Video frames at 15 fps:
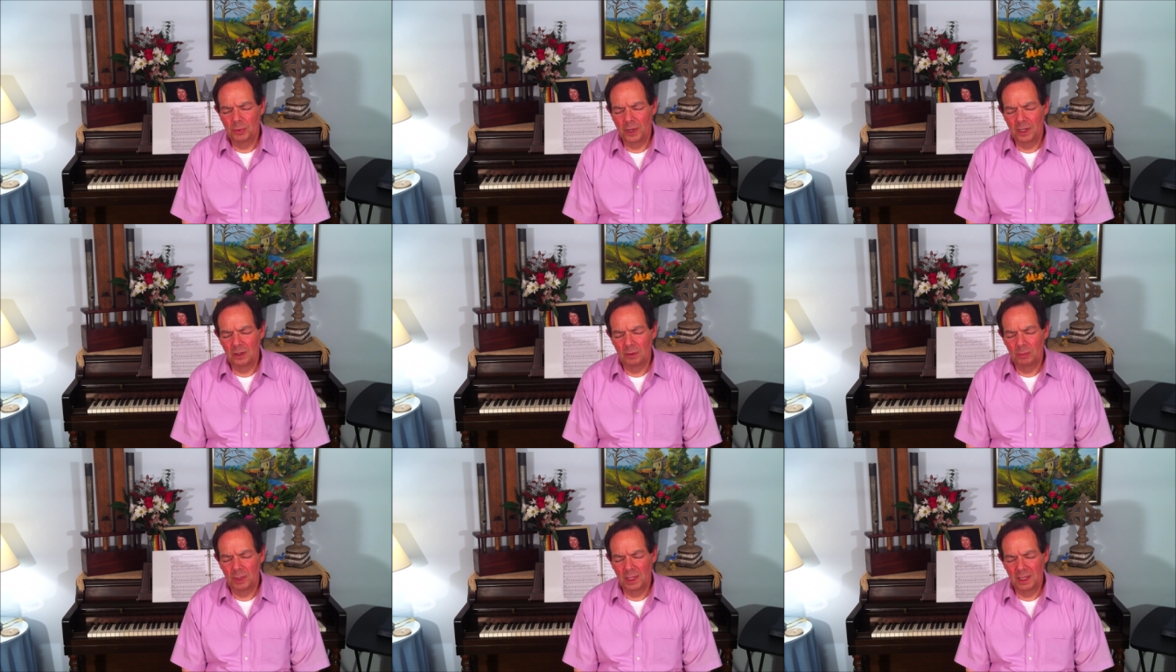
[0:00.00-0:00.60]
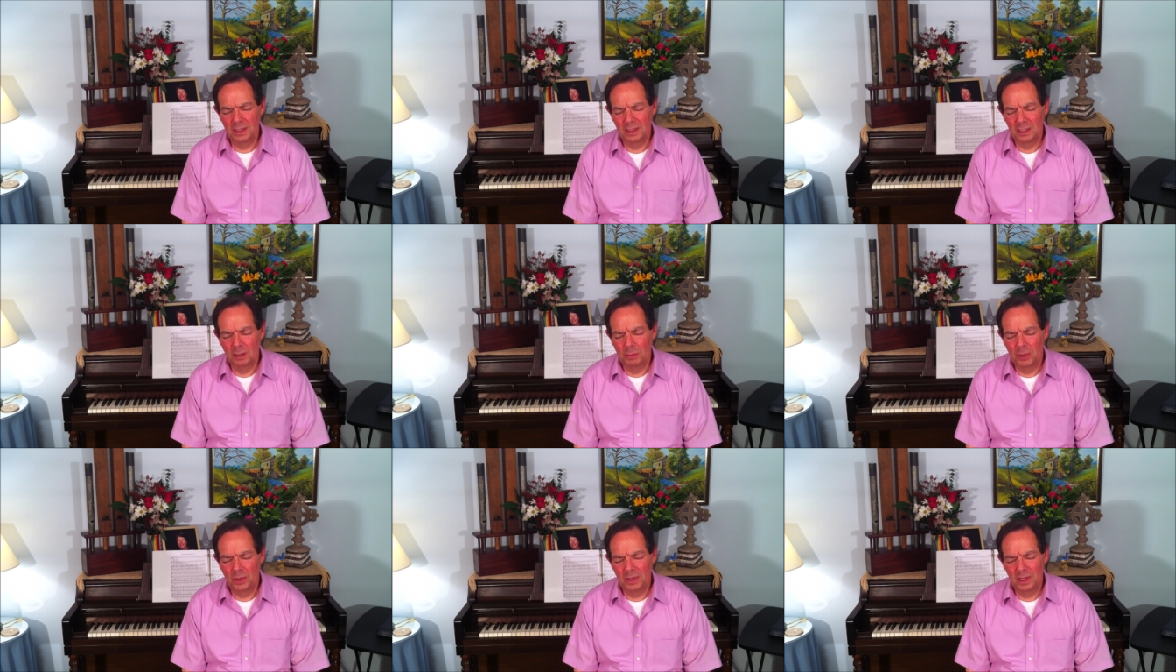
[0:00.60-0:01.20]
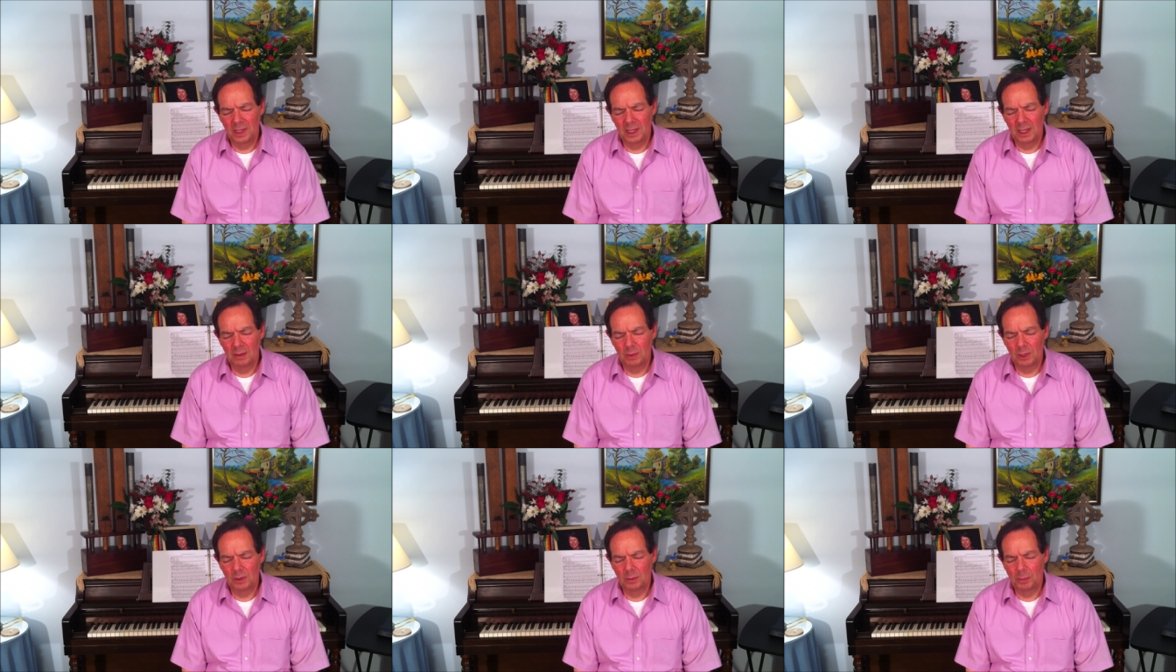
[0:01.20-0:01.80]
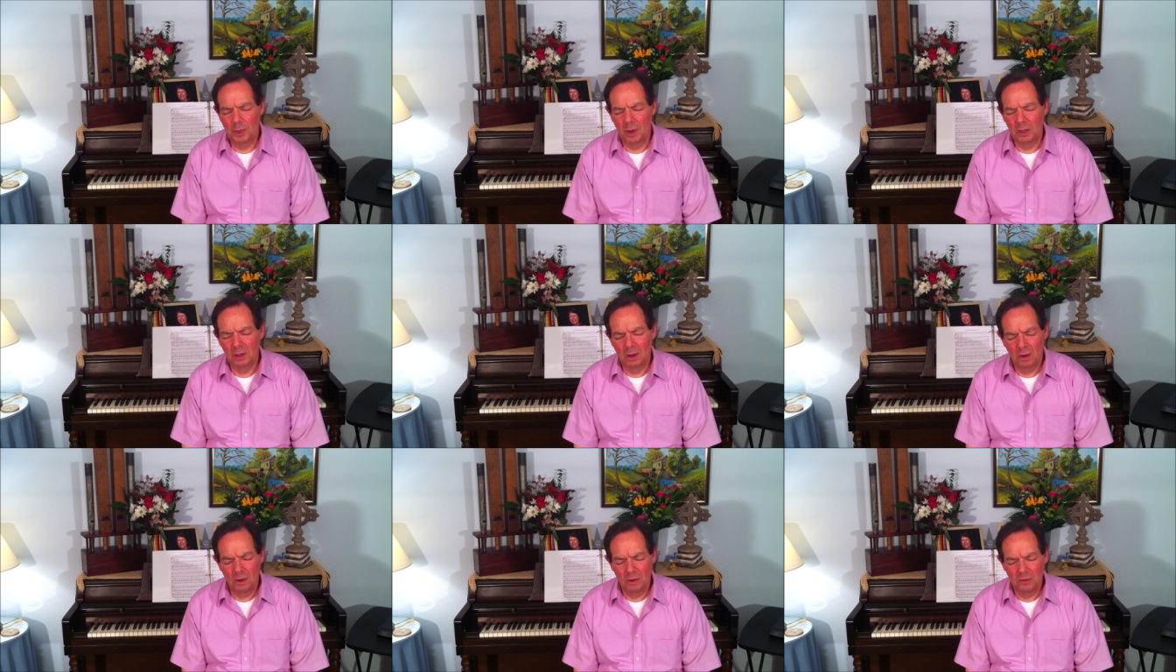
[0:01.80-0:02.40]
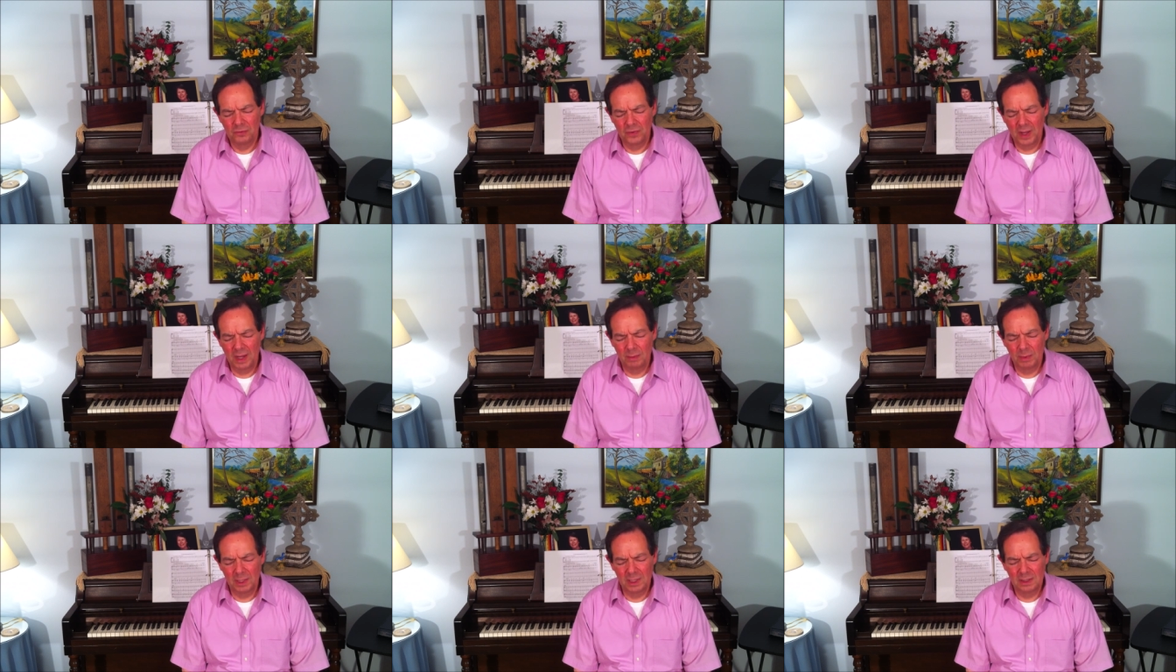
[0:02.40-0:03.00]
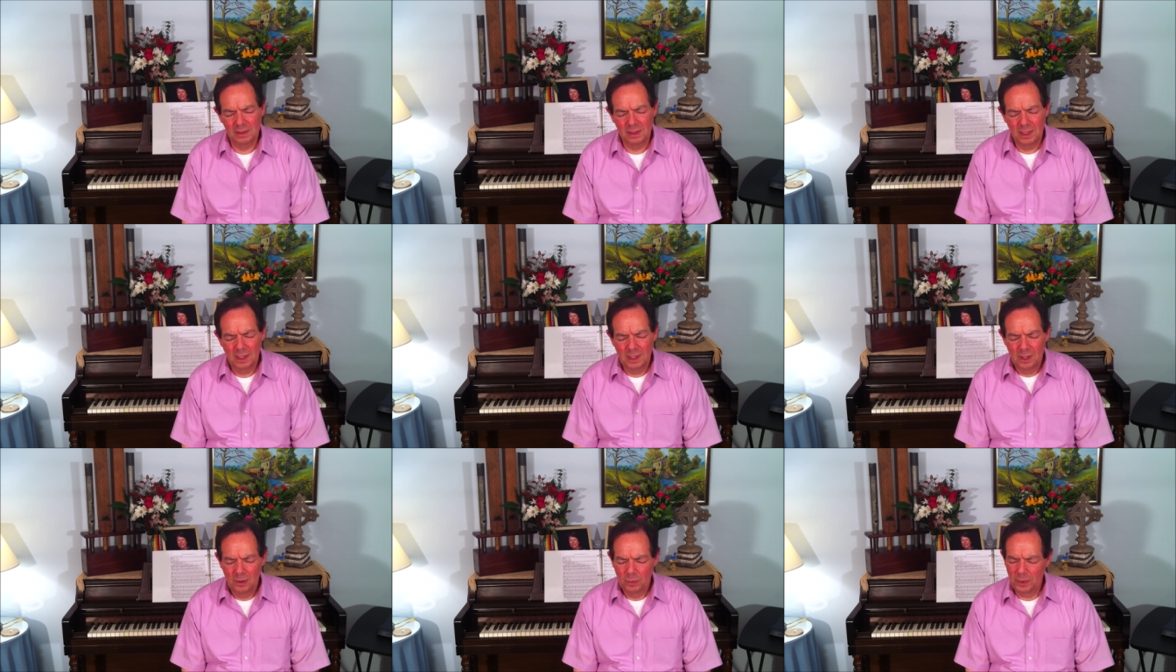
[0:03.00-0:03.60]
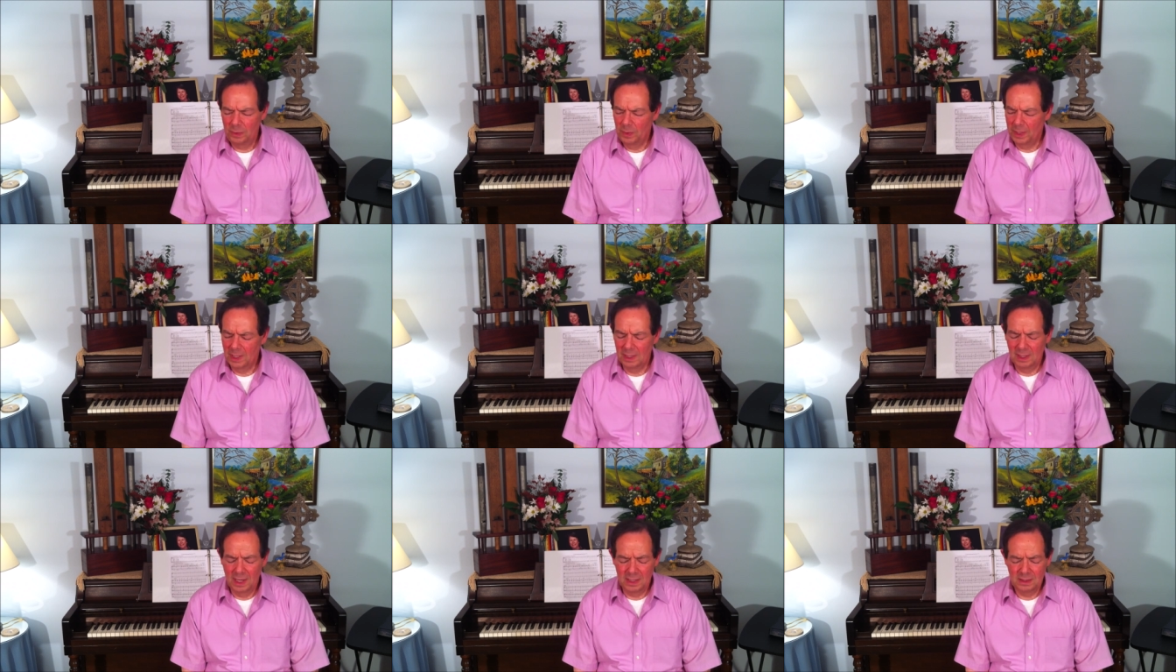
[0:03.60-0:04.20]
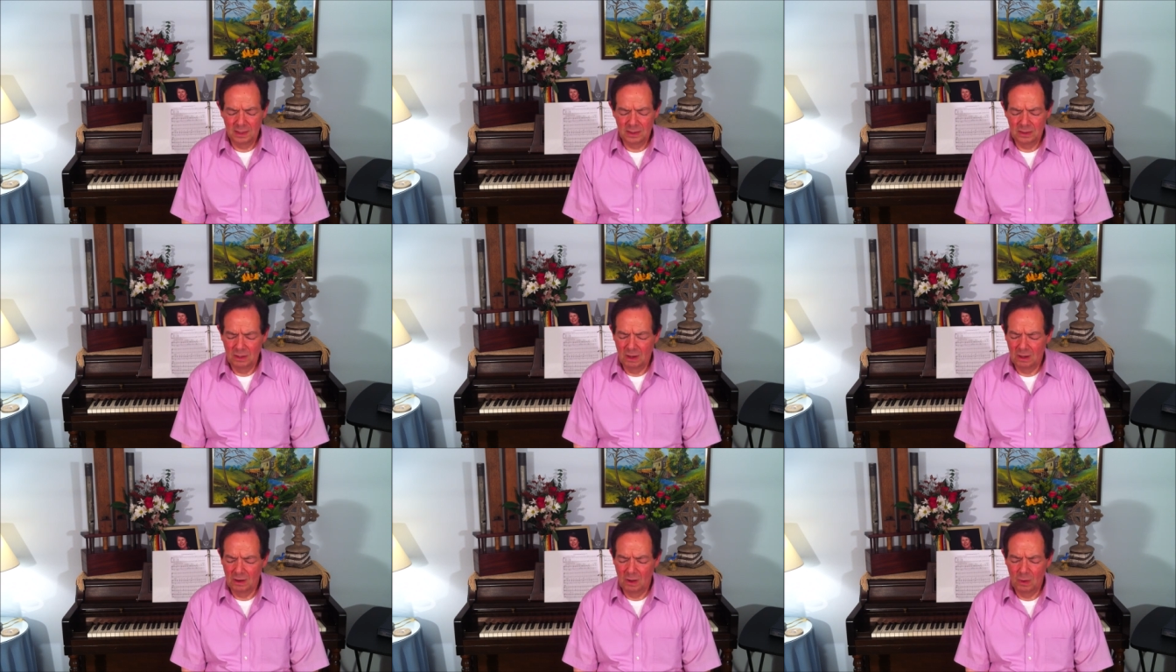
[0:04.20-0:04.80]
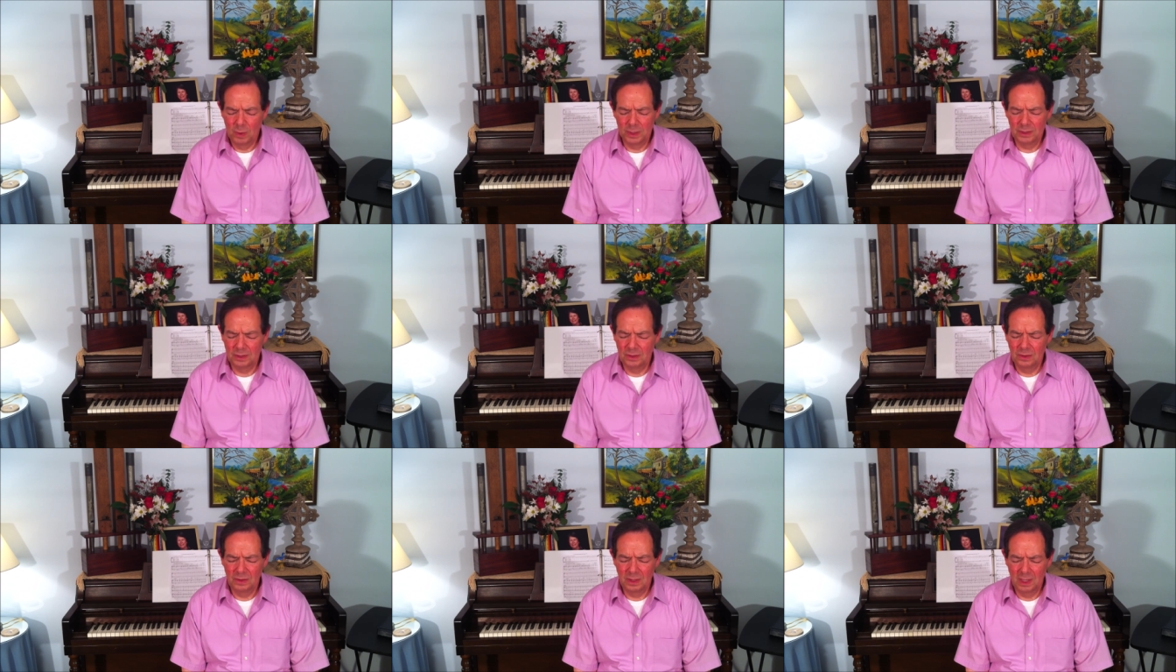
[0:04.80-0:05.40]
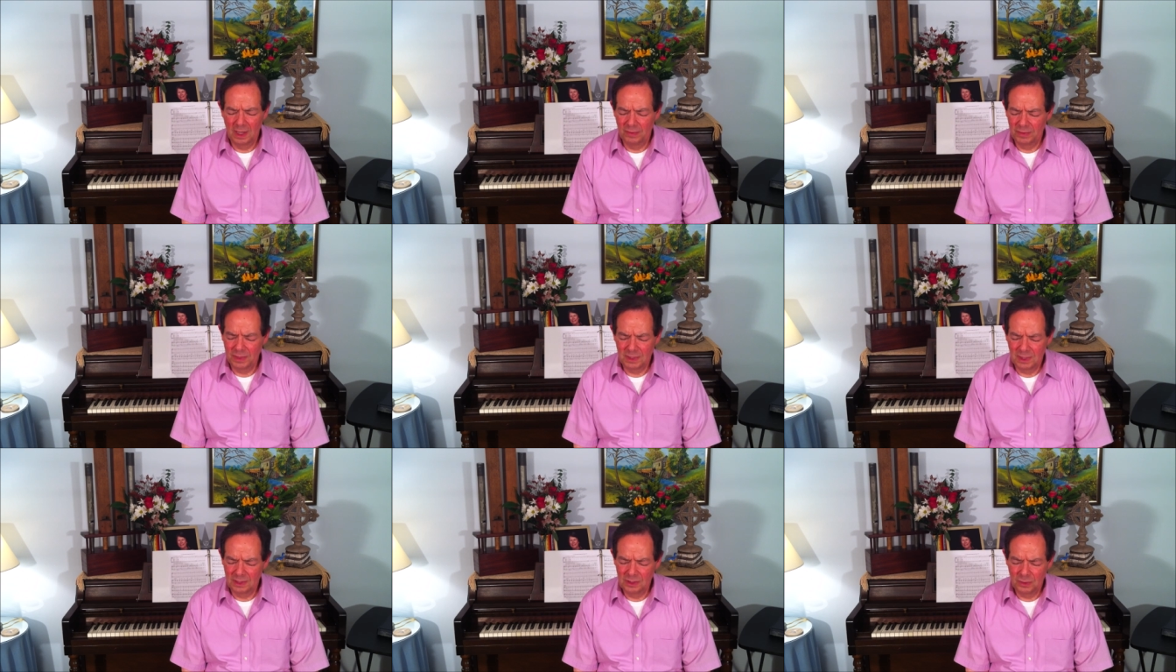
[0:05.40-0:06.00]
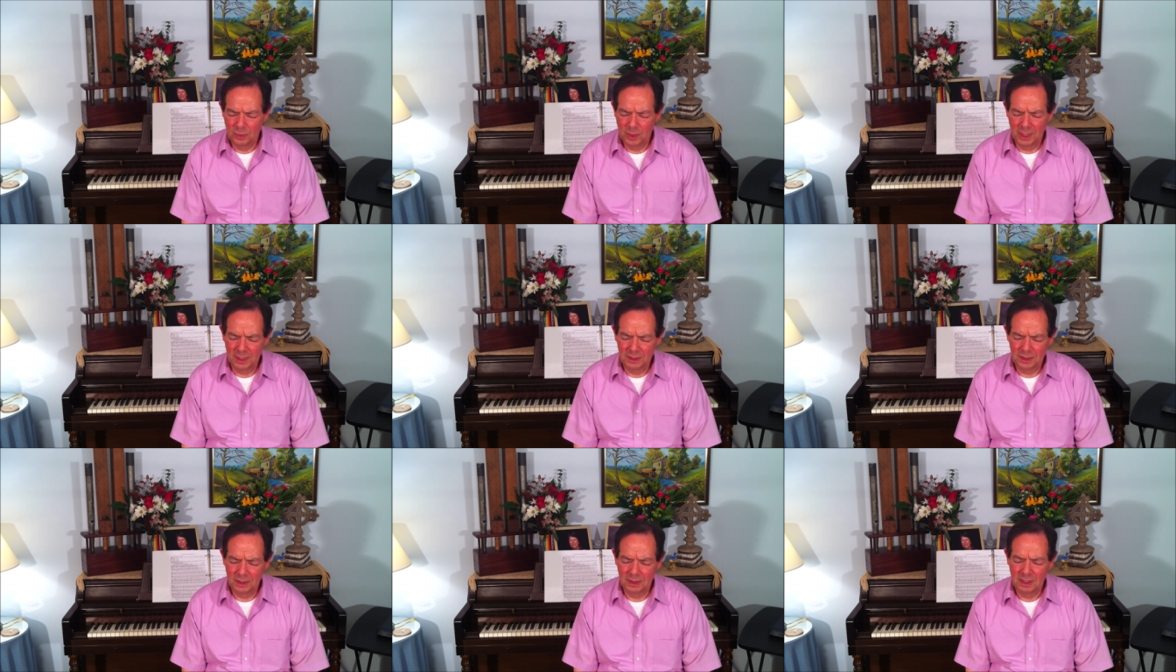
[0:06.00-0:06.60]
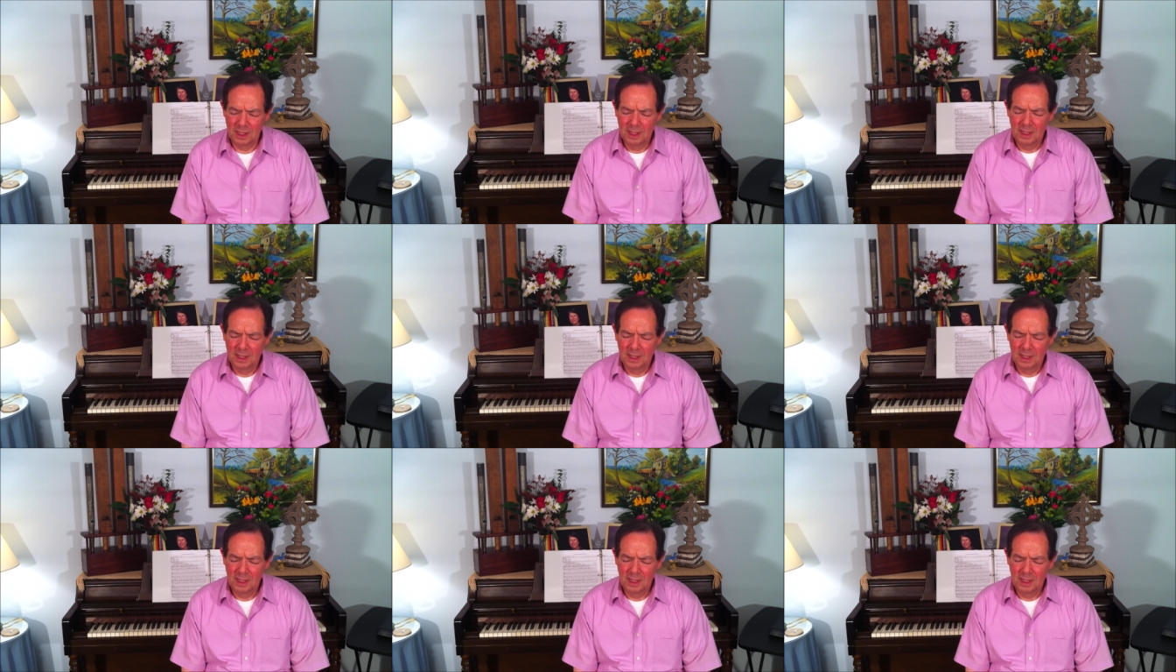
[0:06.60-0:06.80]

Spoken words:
we pray your blessing upon them and upon all families. We recognize it's not always good in every situation.